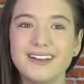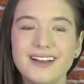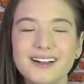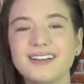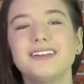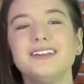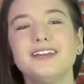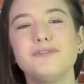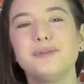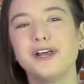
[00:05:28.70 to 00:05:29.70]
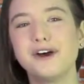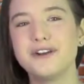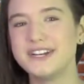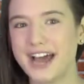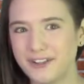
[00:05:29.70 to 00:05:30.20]
Click the link below
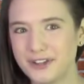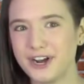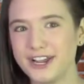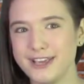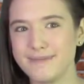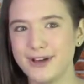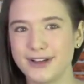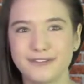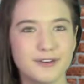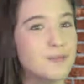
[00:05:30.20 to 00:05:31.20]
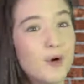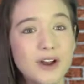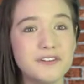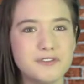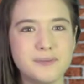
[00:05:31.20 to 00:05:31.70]
to download our ebook for more
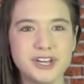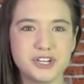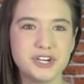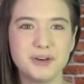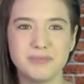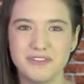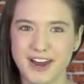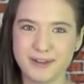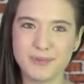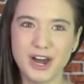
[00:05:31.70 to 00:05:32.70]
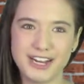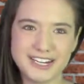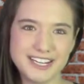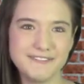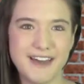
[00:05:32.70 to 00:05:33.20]
information on preventing product
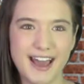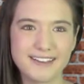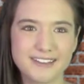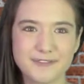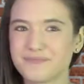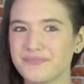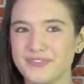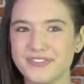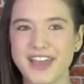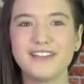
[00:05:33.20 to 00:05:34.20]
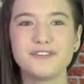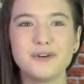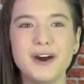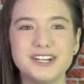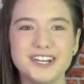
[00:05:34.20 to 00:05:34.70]
defects. Thanks for
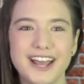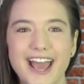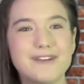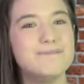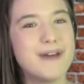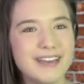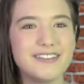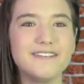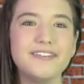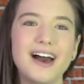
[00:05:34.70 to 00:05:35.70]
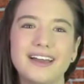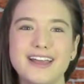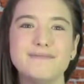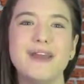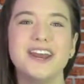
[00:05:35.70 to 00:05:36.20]
watching and best of luck
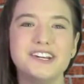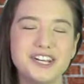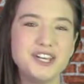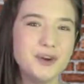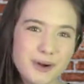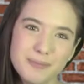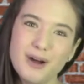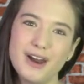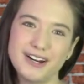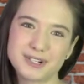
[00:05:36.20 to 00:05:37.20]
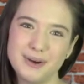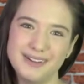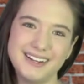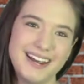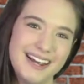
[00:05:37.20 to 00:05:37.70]
in managing your product
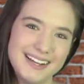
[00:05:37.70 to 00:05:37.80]
quality.